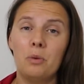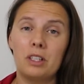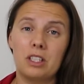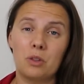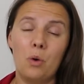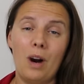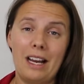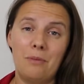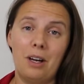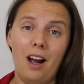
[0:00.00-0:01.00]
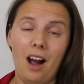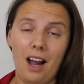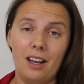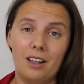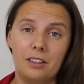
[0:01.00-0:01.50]
which is quite a bit
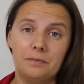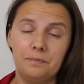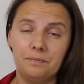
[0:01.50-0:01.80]
higher